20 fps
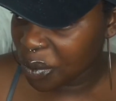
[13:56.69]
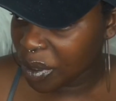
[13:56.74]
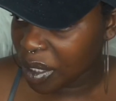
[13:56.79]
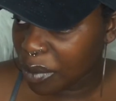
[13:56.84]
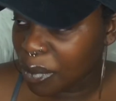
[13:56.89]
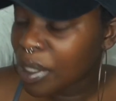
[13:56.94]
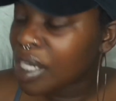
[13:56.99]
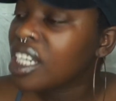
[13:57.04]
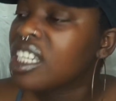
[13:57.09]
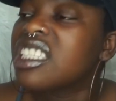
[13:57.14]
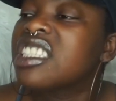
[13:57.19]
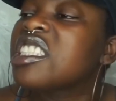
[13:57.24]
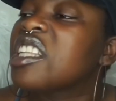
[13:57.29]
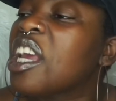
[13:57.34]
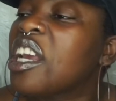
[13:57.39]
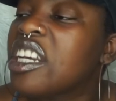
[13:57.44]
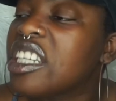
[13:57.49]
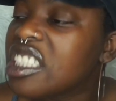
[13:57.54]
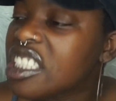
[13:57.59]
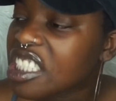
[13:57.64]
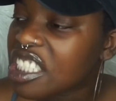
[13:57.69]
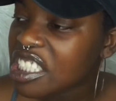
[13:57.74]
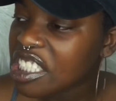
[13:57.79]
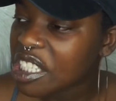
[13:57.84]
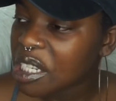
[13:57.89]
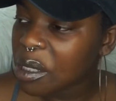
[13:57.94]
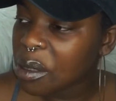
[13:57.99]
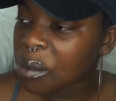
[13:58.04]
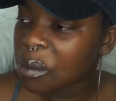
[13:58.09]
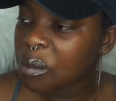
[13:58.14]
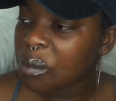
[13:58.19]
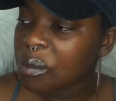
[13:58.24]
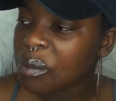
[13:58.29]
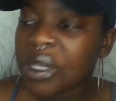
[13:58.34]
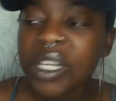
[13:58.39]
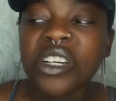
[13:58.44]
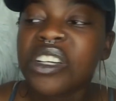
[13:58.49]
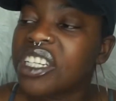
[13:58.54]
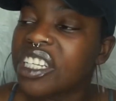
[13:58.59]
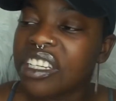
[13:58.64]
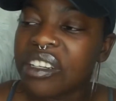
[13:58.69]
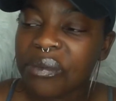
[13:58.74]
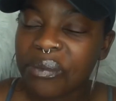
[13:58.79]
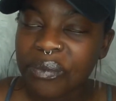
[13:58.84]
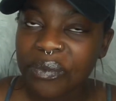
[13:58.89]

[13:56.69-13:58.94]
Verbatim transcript: and we're gonna stay consistent, period.